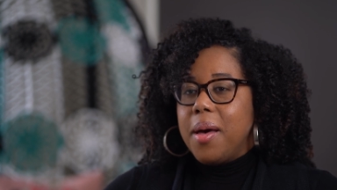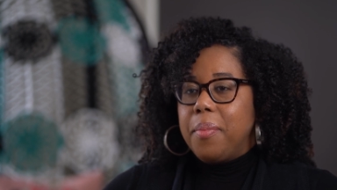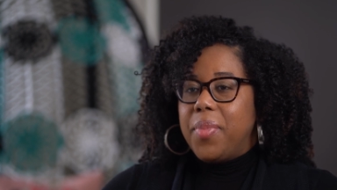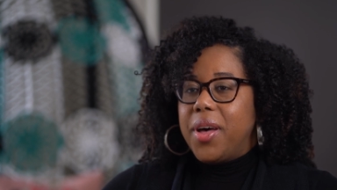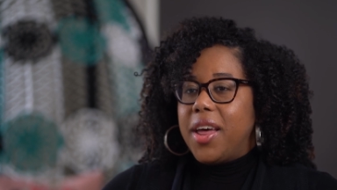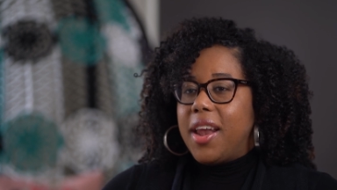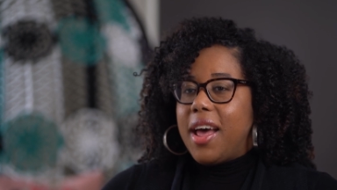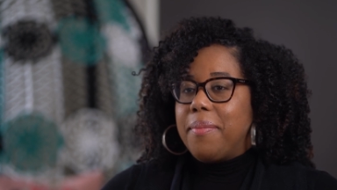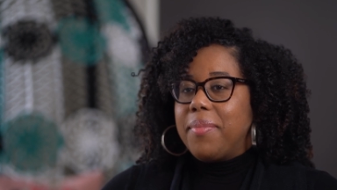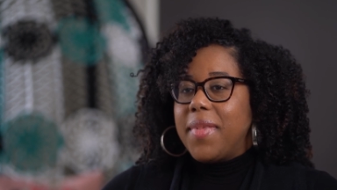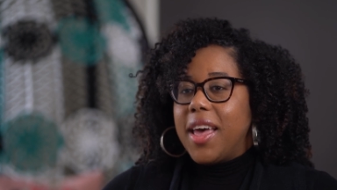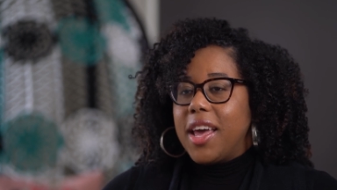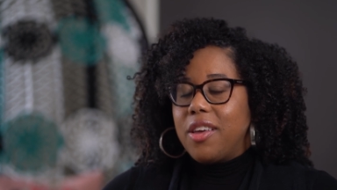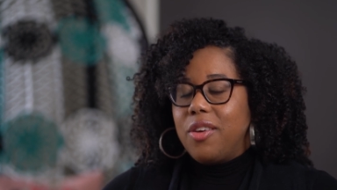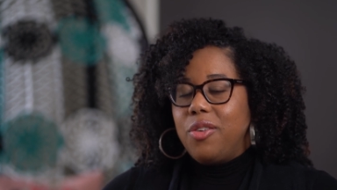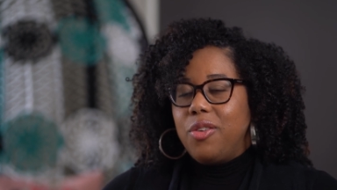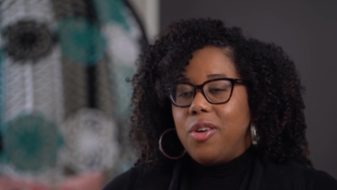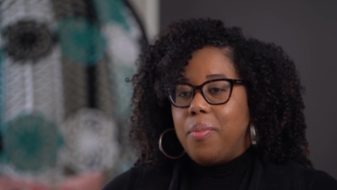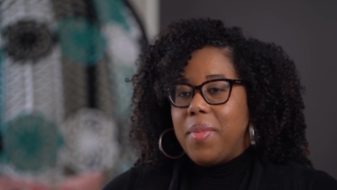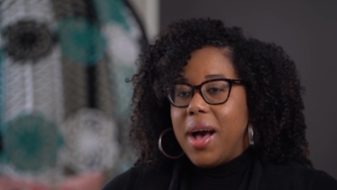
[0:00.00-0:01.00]
But I'm like,
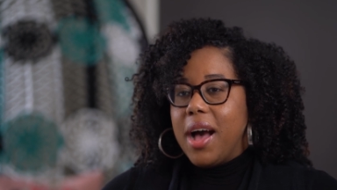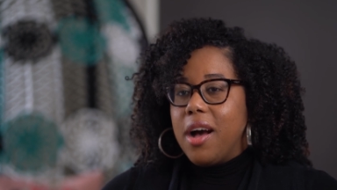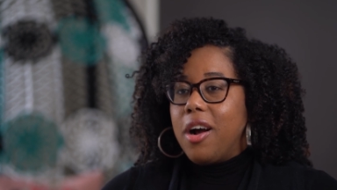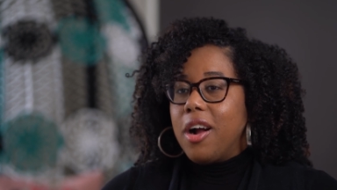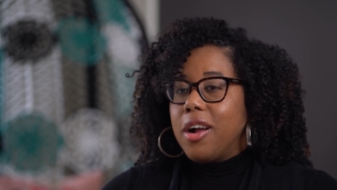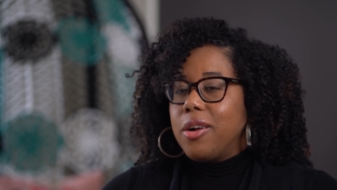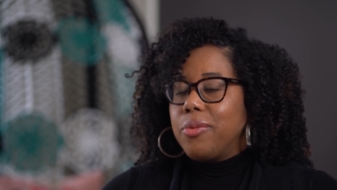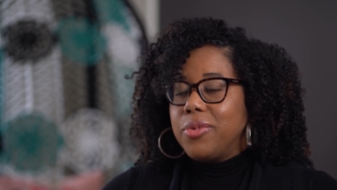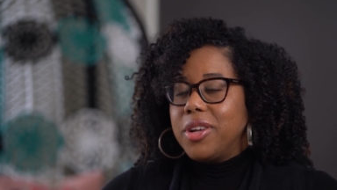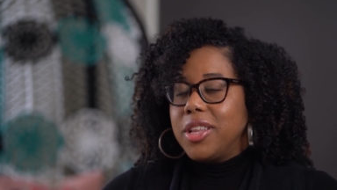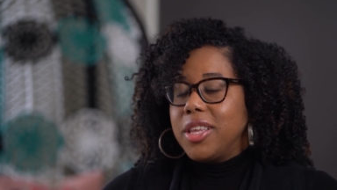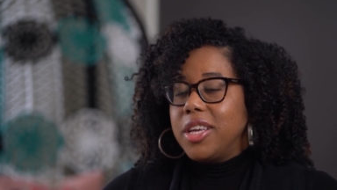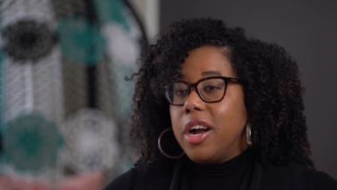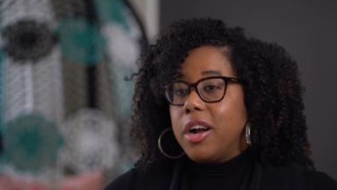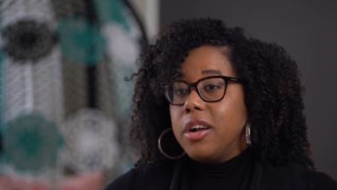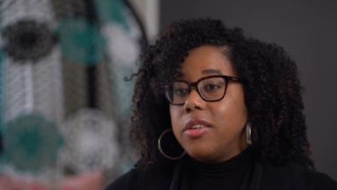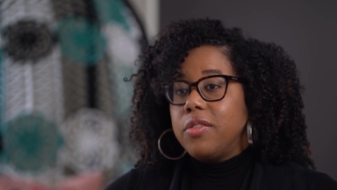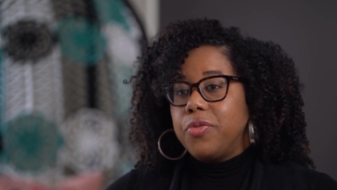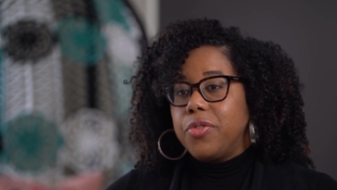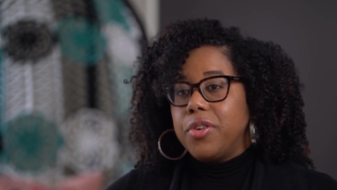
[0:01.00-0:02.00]
you know, my heart really
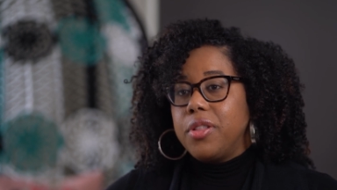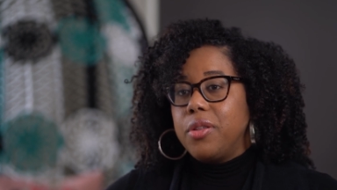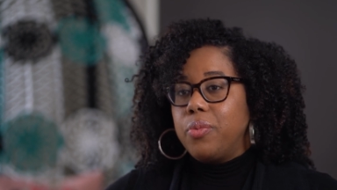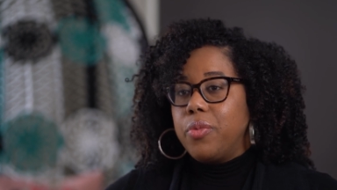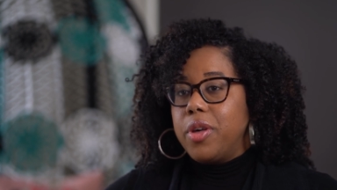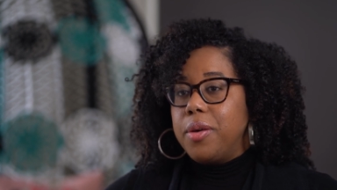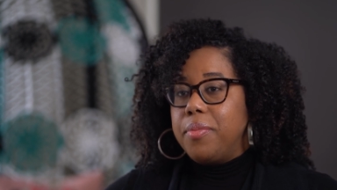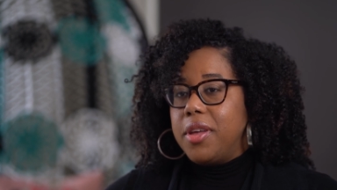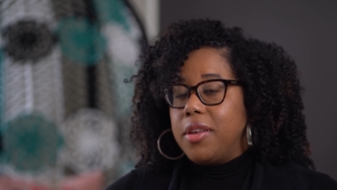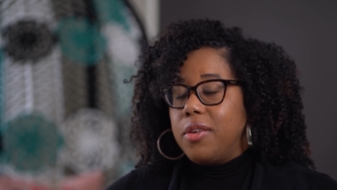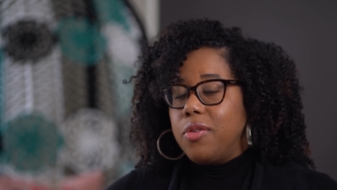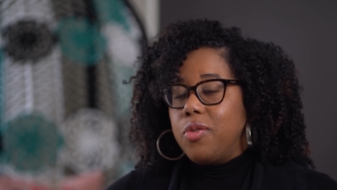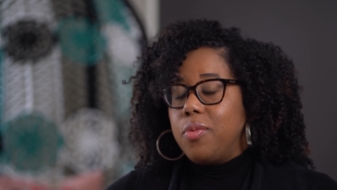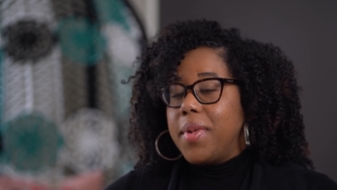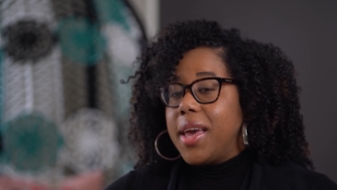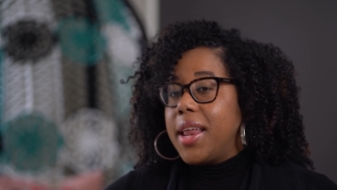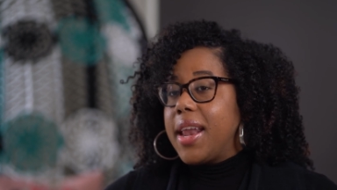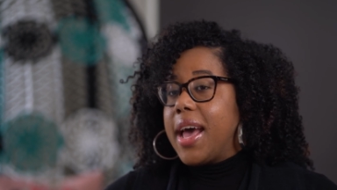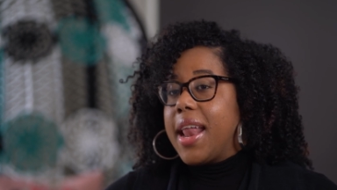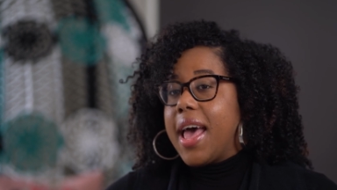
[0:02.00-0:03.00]
hurts for the women who
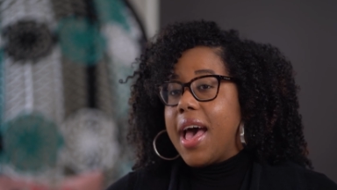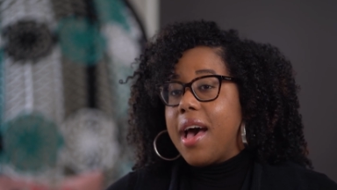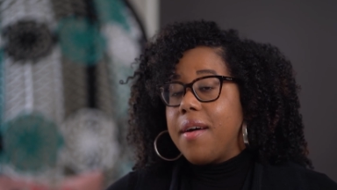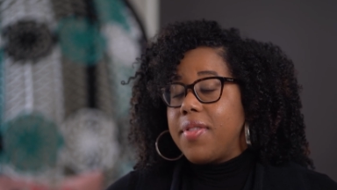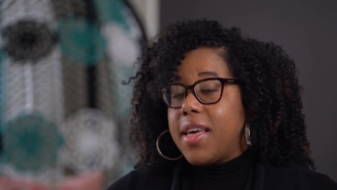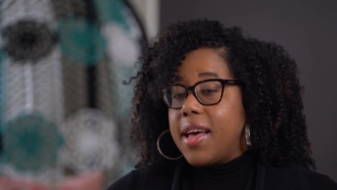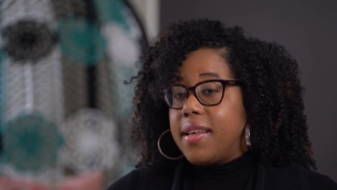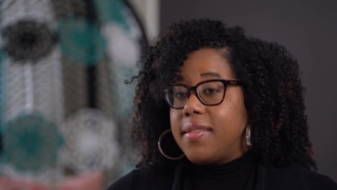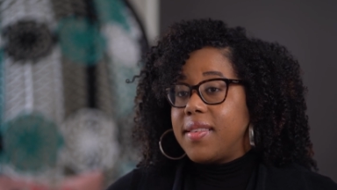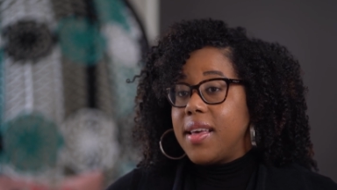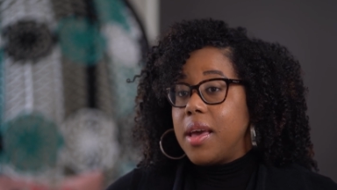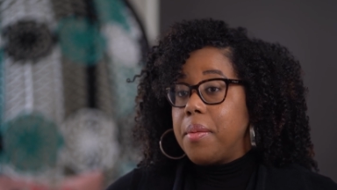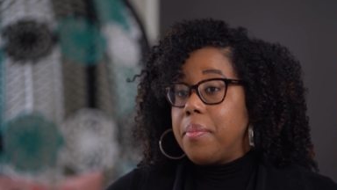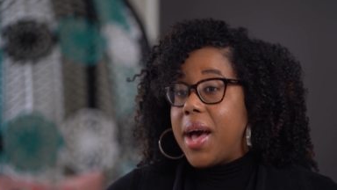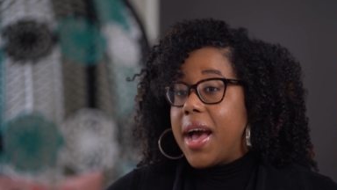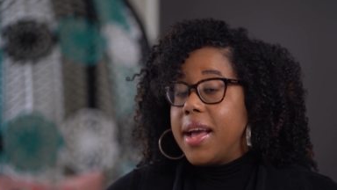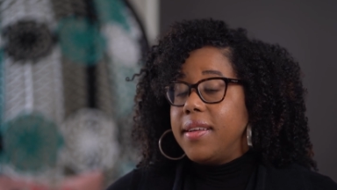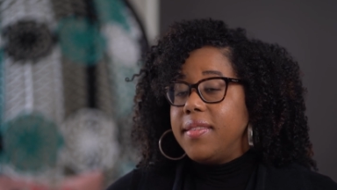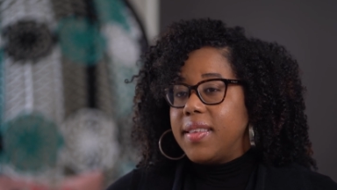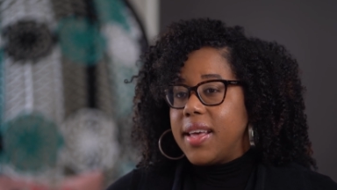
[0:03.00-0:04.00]
may not have that same
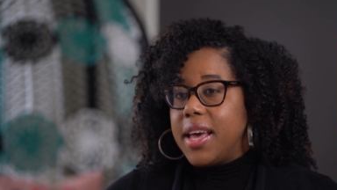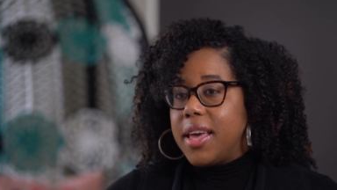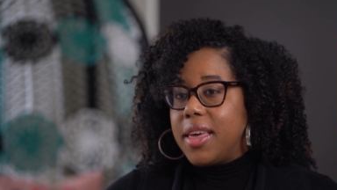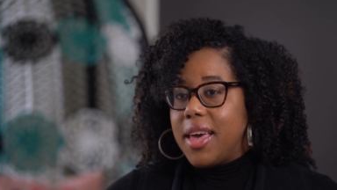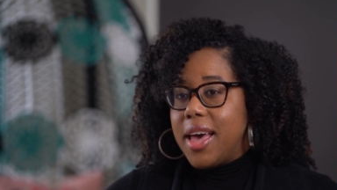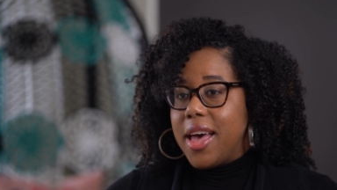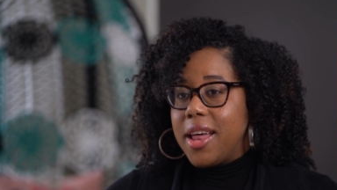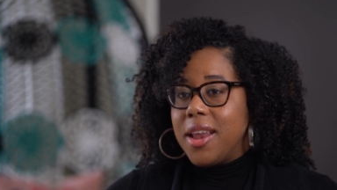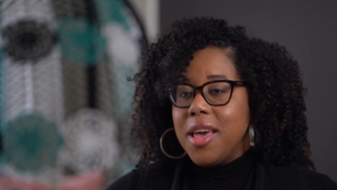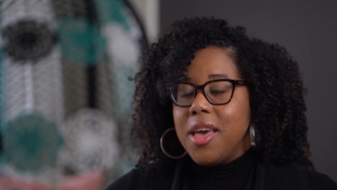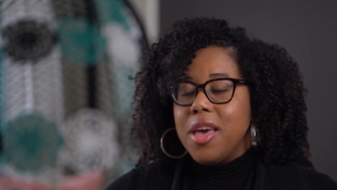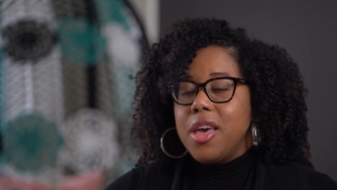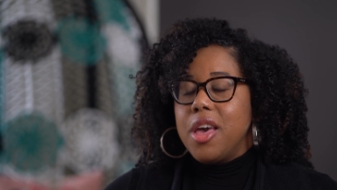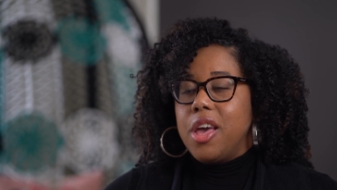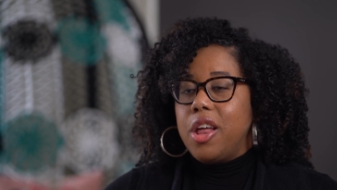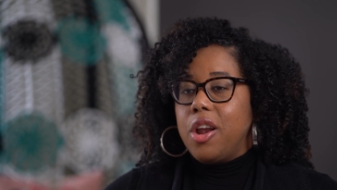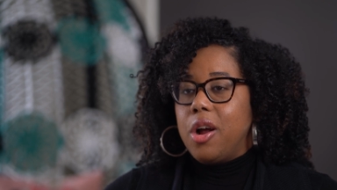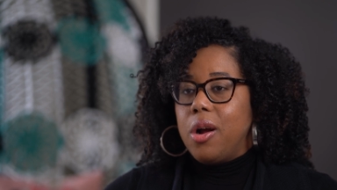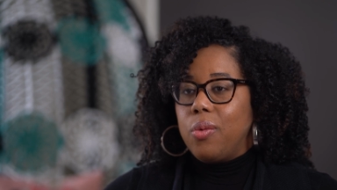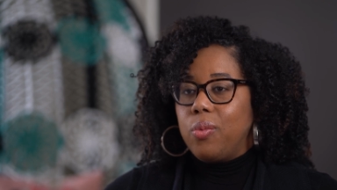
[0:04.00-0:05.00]
mindset yet
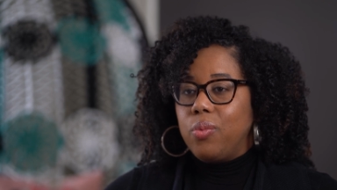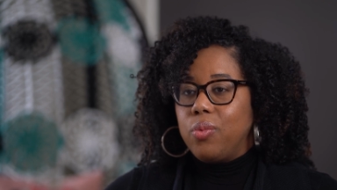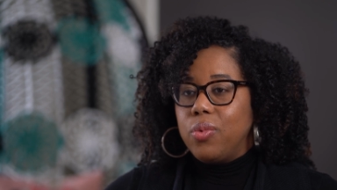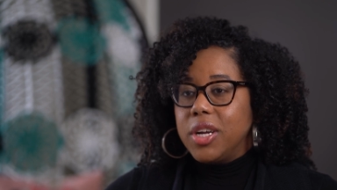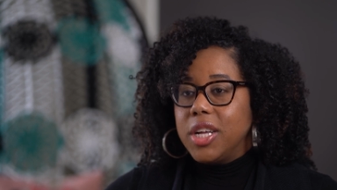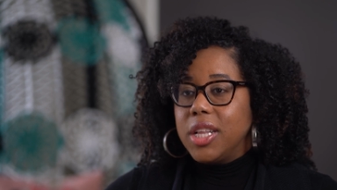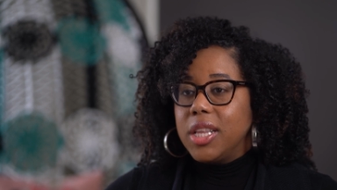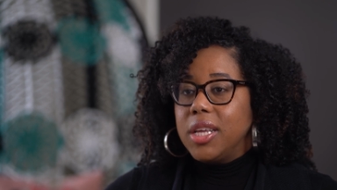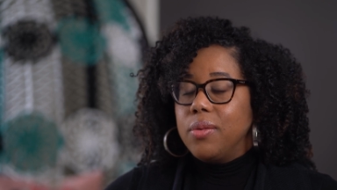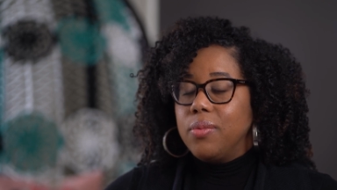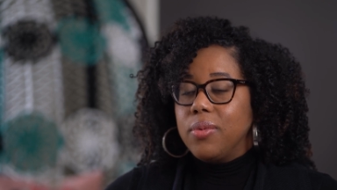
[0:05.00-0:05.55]
and are really,